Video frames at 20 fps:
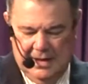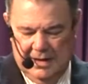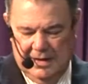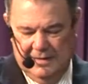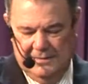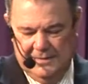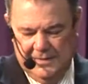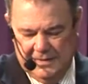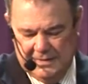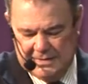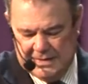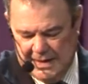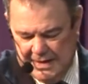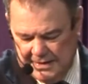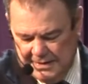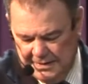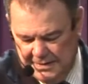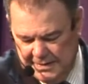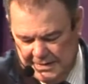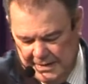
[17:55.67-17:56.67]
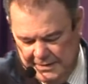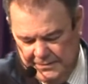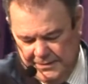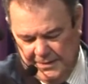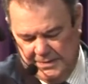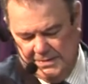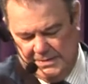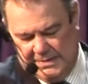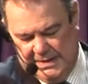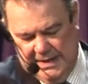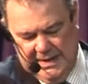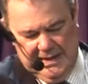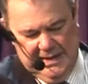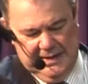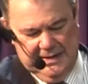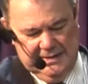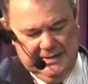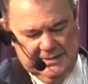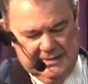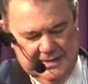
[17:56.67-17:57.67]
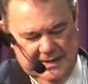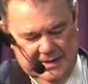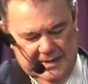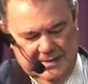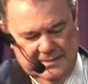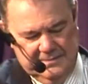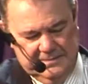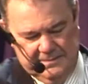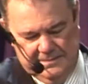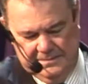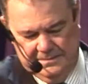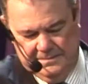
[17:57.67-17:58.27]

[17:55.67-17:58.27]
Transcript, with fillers: If you'll take a look at First Kings there,